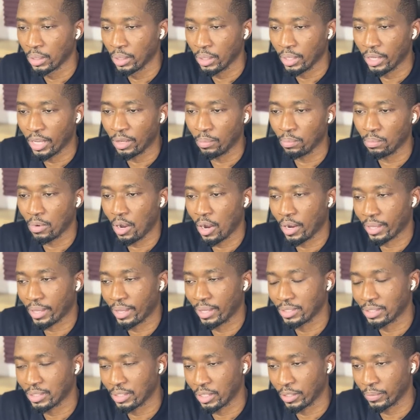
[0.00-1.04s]
in
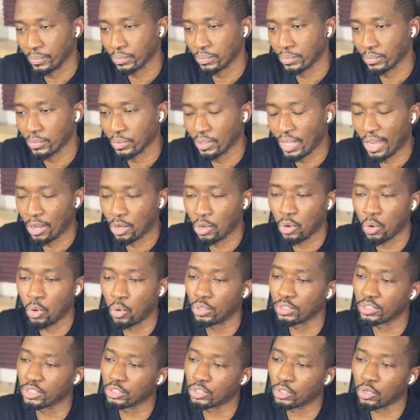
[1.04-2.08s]
marketing that
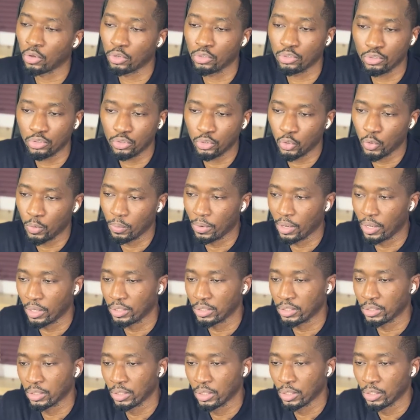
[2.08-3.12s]
causes
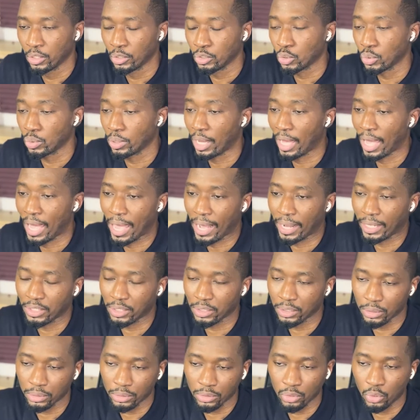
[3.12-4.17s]
consumers to
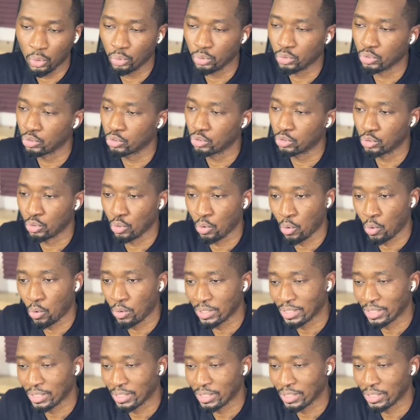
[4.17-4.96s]
go to stores